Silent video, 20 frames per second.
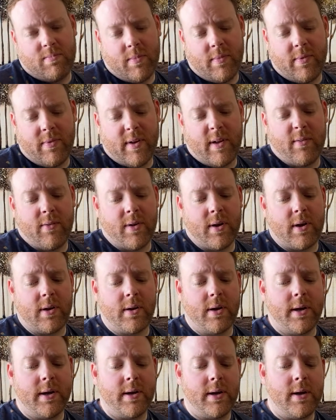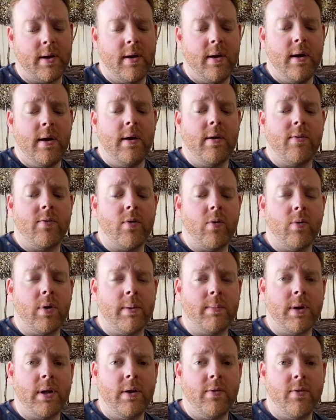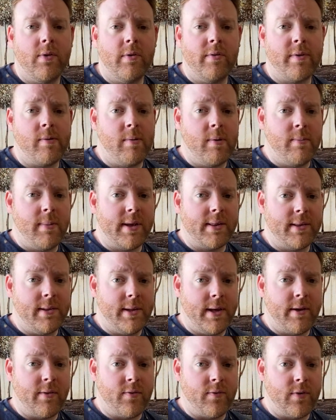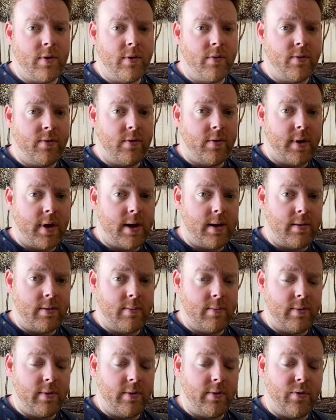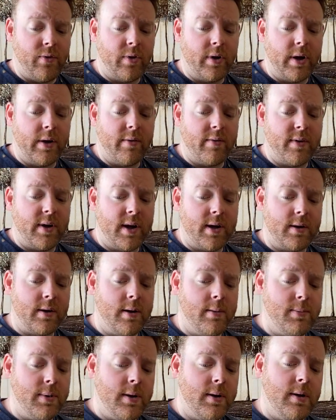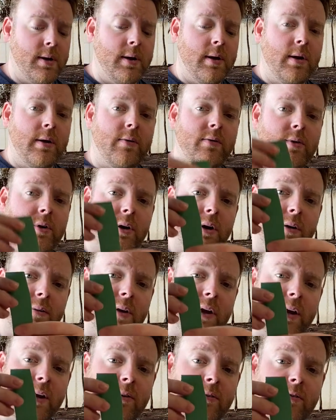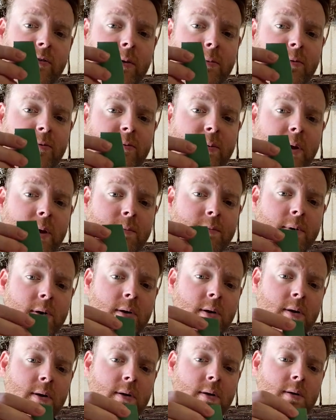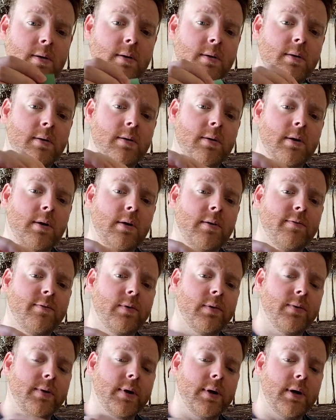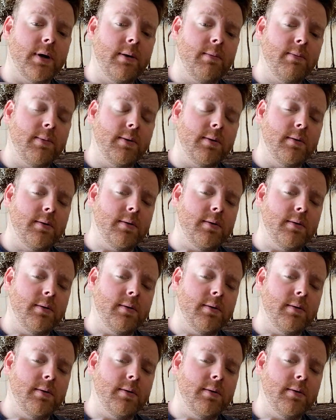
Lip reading: Sounds like a good idea. So what I'm going to do is I'm going to make the legs first so that the lizard can stand up. So you're going to take your strip of paper, you're going to fold it up,